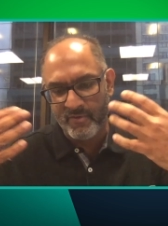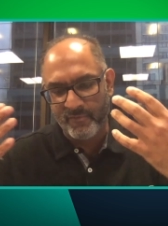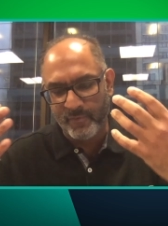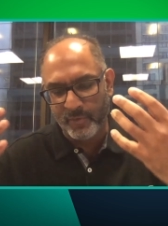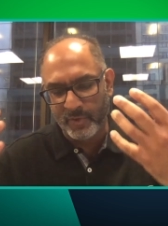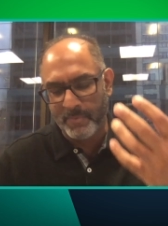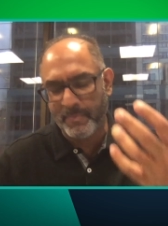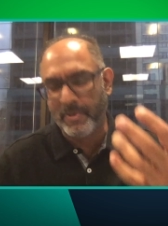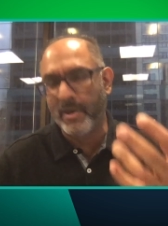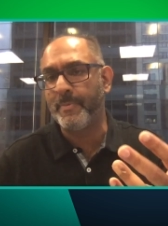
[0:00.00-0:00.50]

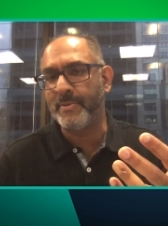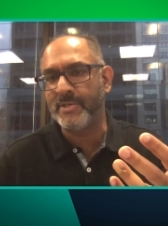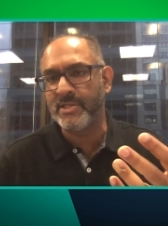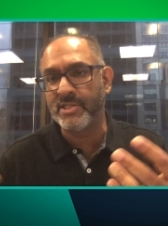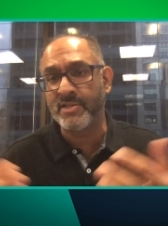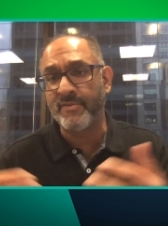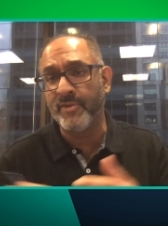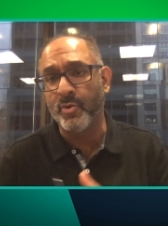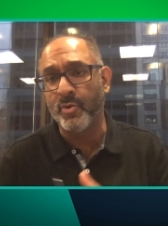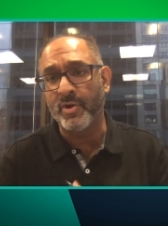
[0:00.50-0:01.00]
for the
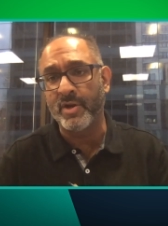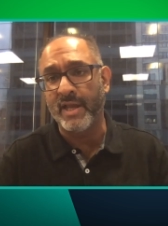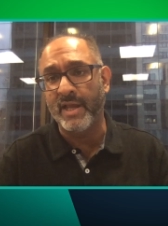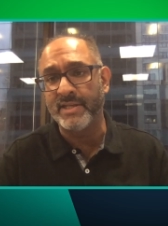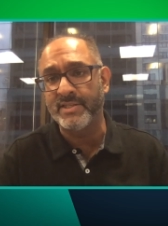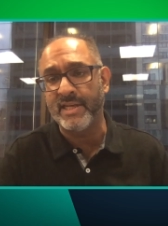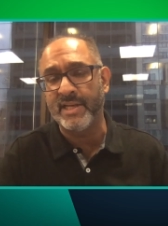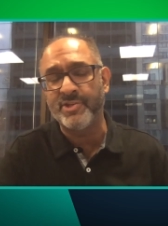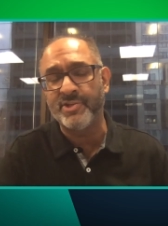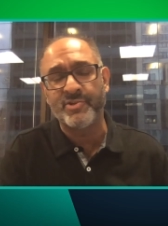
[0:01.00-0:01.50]
purposes of the
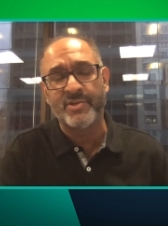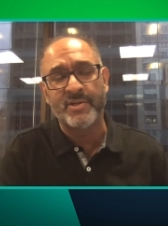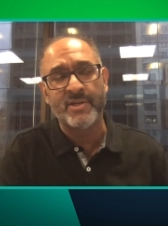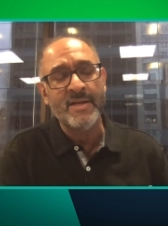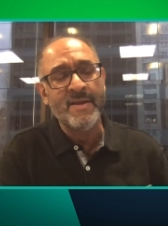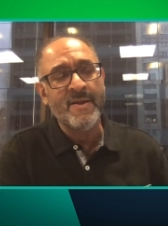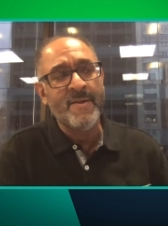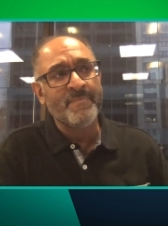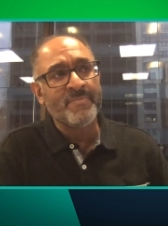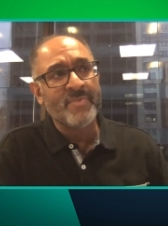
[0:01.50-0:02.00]
organization
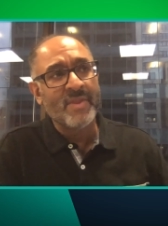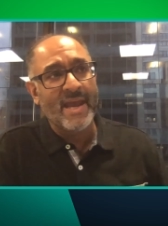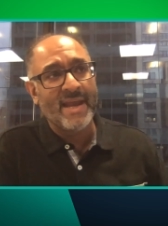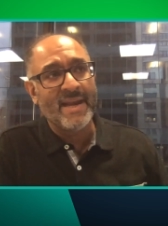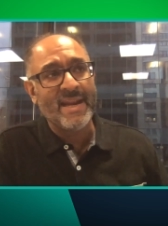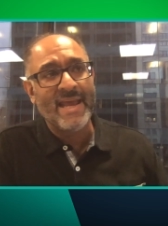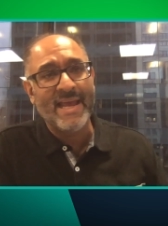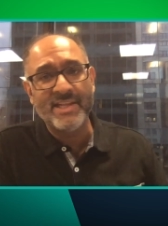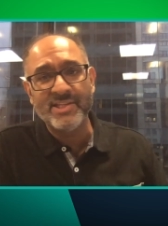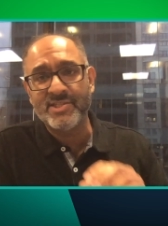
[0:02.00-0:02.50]

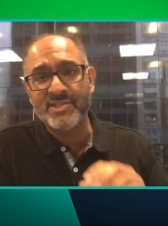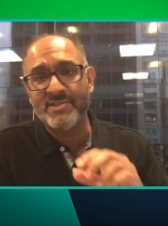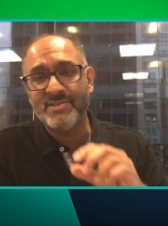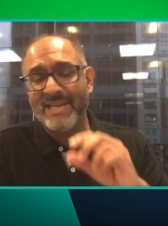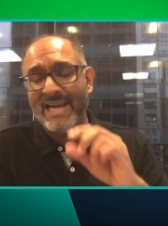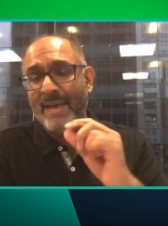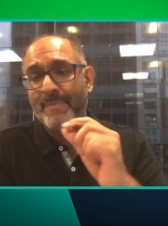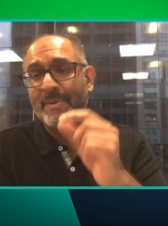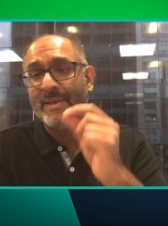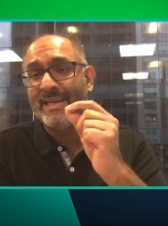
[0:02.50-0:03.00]
and hence
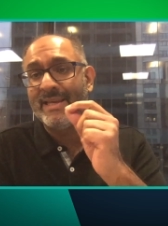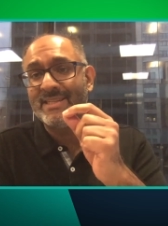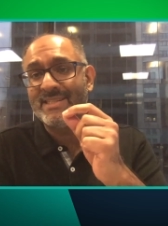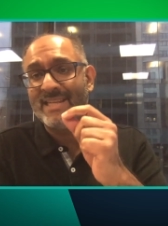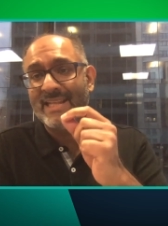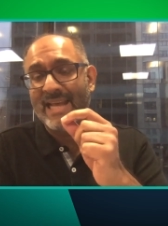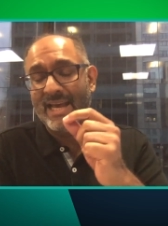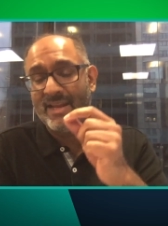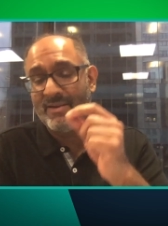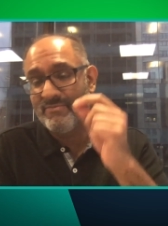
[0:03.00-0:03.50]
tapping
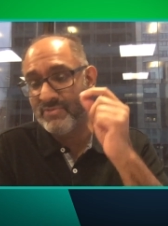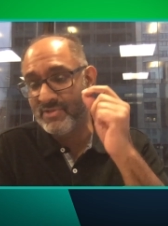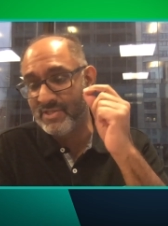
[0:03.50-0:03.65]
into that